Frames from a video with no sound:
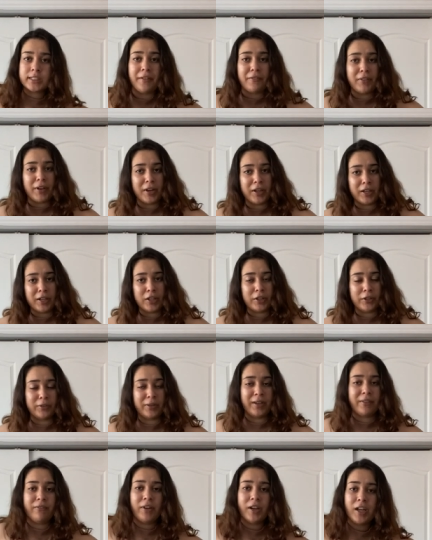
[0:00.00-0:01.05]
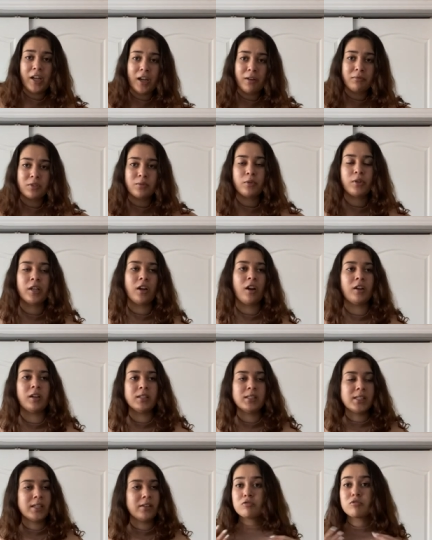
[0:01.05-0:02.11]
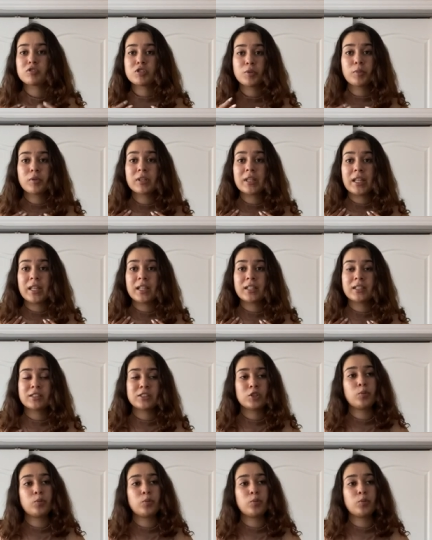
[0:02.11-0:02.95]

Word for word: very cute and very comfortable and honestly super thin